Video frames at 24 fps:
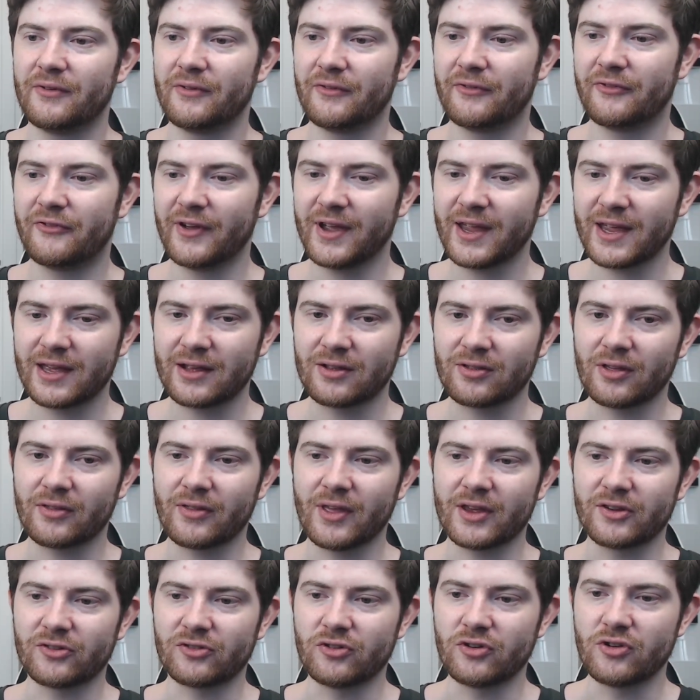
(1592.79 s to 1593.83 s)
thinking that
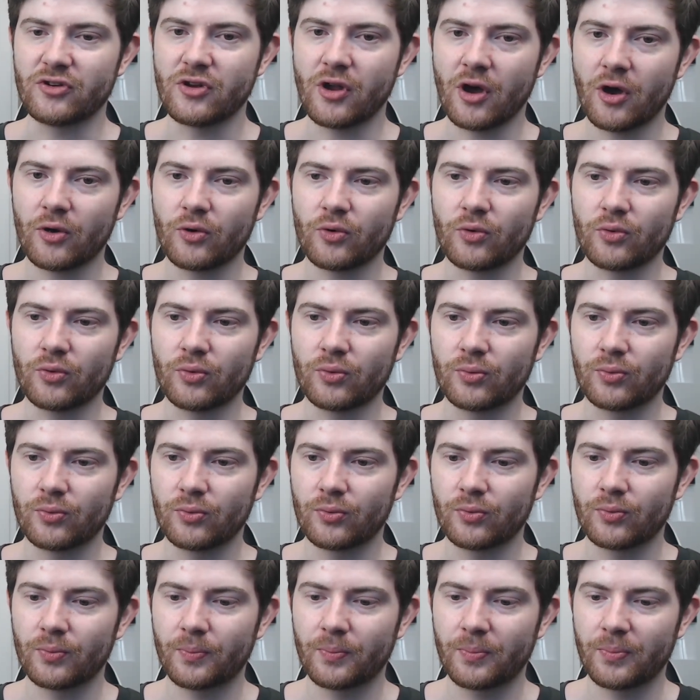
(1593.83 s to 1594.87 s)
there's no
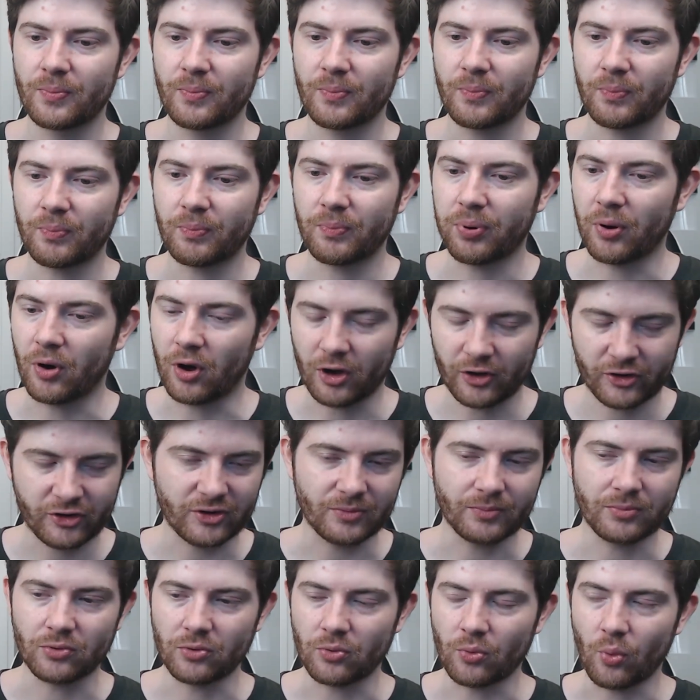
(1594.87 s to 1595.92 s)

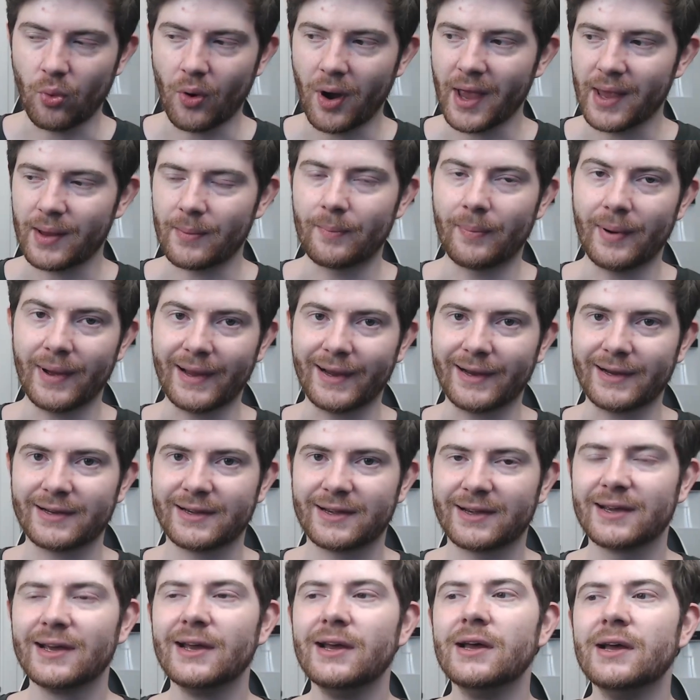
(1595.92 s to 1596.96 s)
possible way
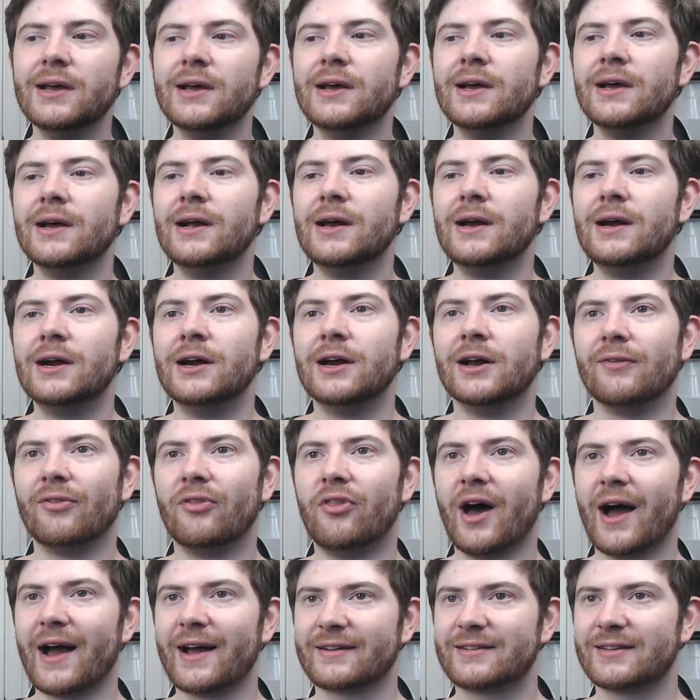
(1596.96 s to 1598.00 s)
back,
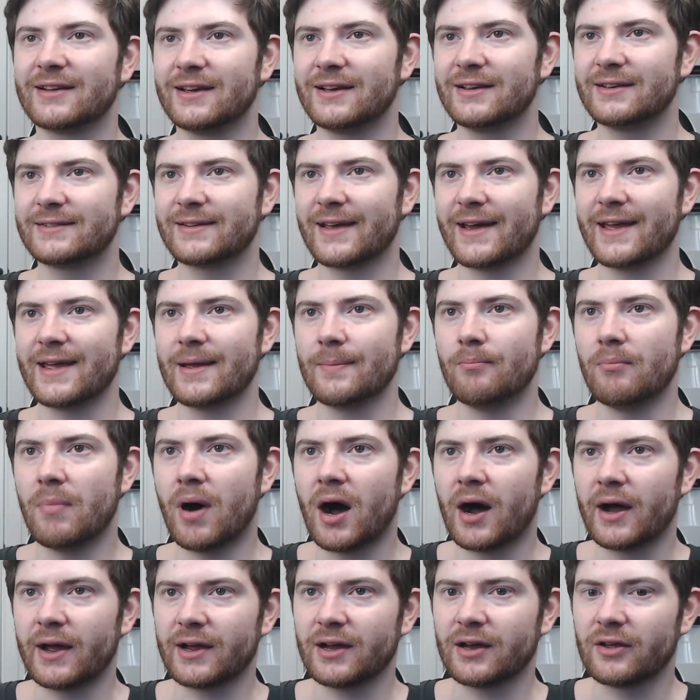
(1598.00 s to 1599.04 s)
that is a
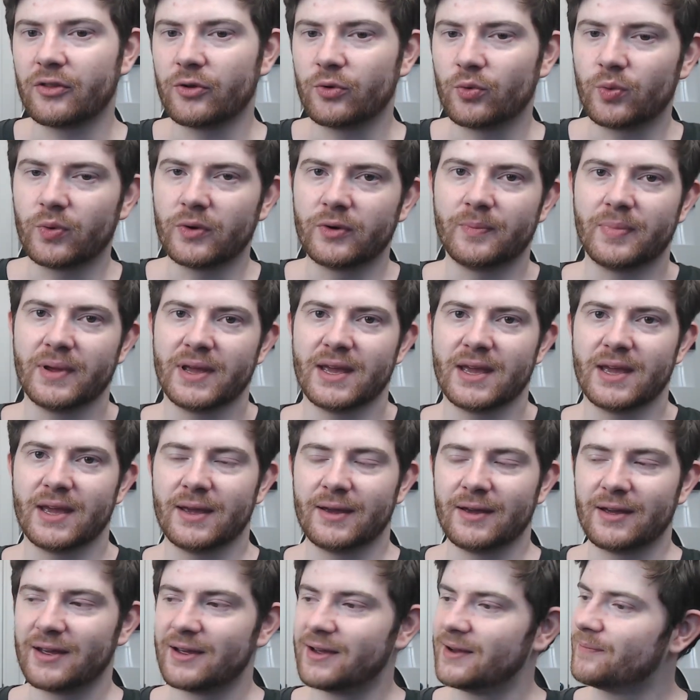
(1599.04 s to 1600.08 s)
mire that would
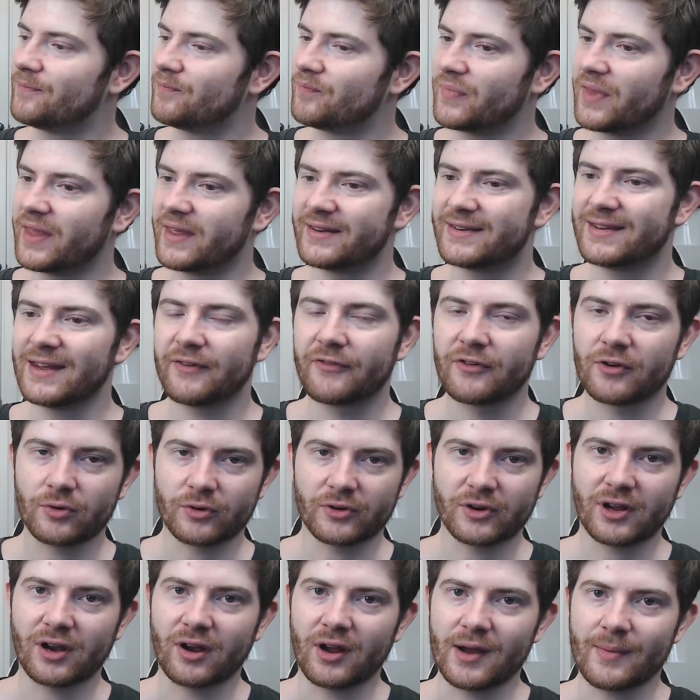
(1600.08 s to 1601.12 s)
be
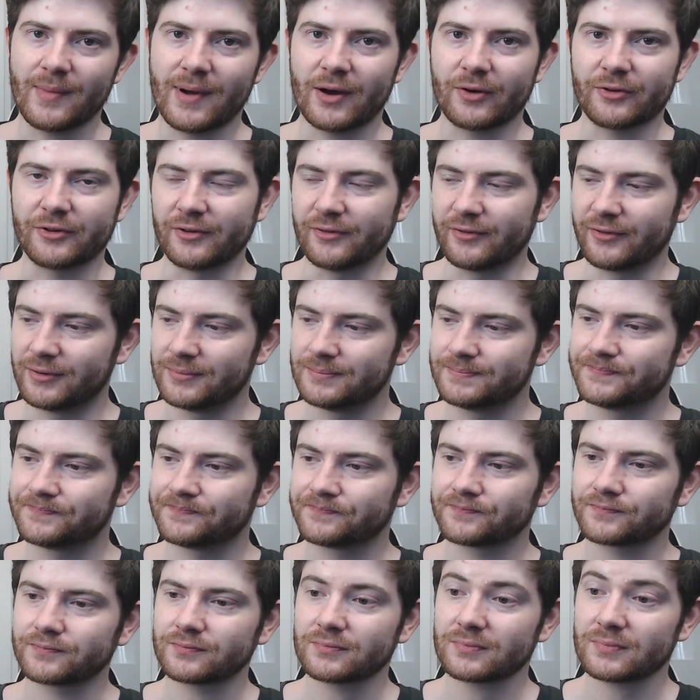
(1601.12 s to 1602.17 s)
difficult to climb out of.
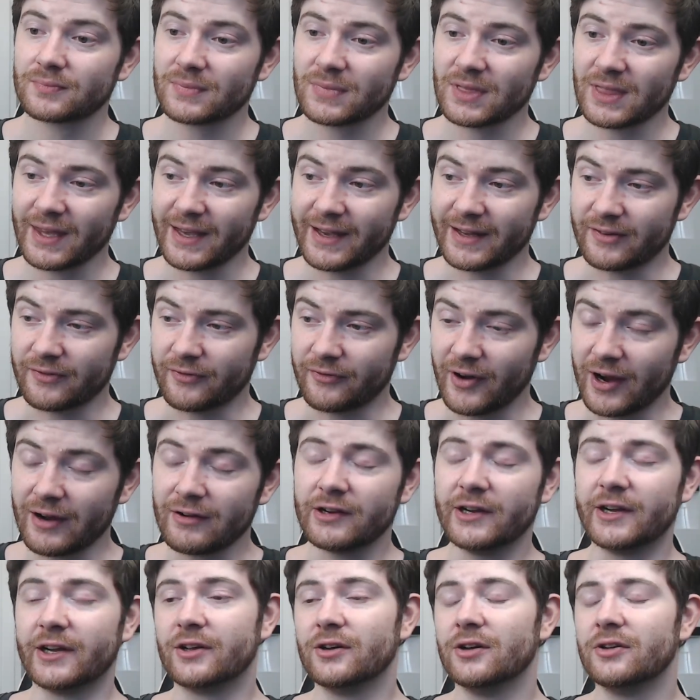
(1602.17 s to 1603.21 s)
It's
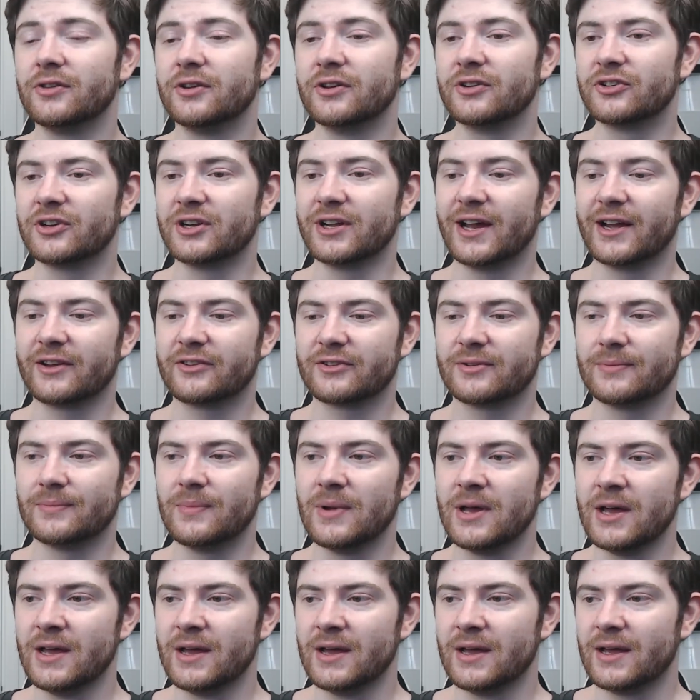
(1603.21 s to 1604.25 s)
very good that she had
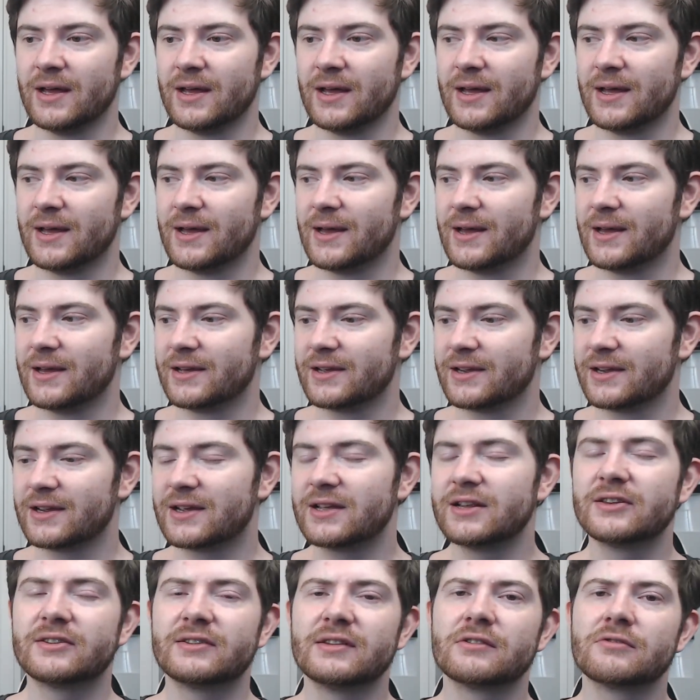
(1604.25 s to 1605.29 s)
some
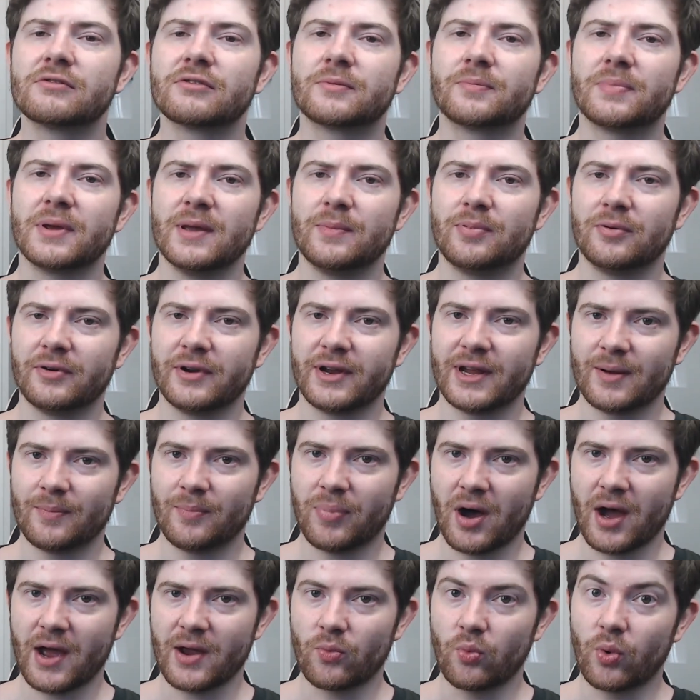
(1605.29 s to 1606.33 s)
considerate people
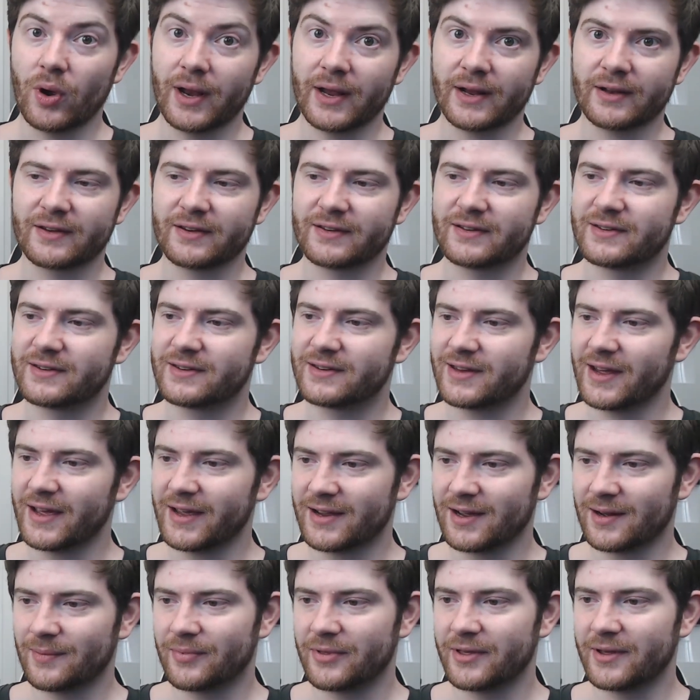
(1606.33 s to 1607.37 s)
nearby willing to
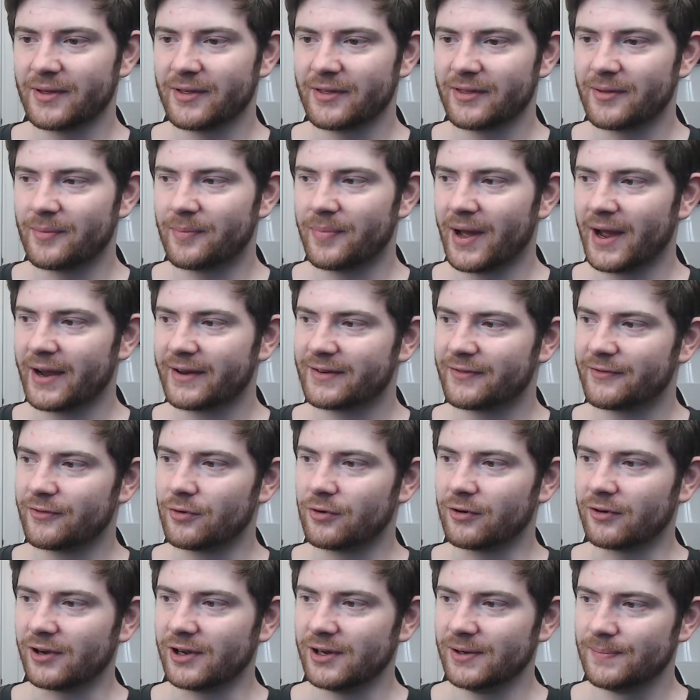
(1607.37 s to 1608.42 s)
take up the bat
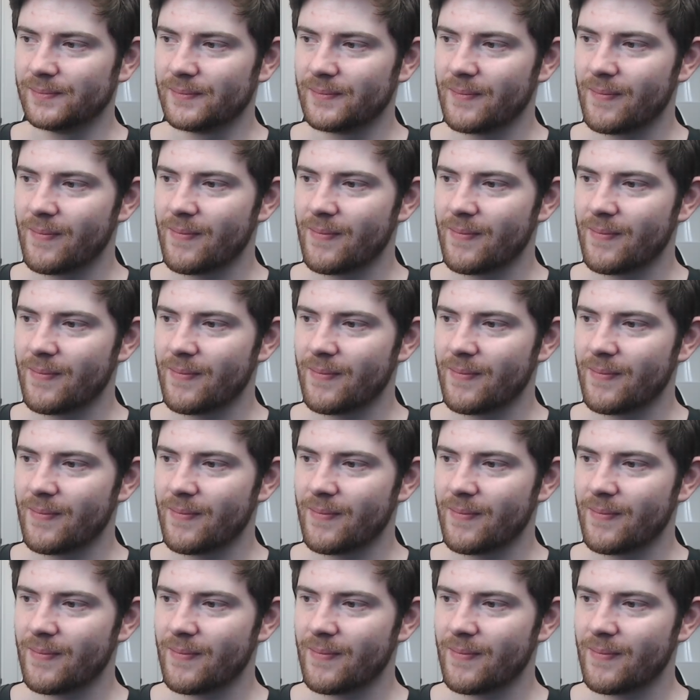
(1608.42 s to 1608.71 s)
for her.